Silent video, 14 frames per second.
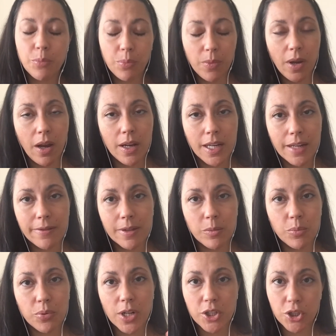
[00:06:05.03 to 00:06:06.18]
Uneven
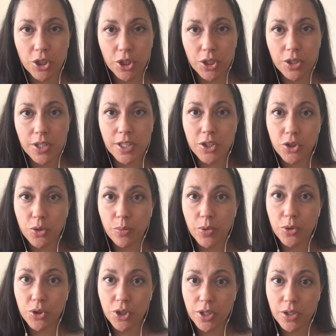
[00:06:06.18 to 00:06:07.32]
pressure
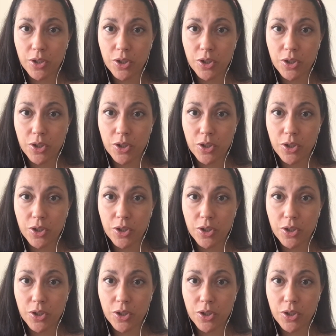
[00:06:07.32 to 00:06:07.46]
distribution.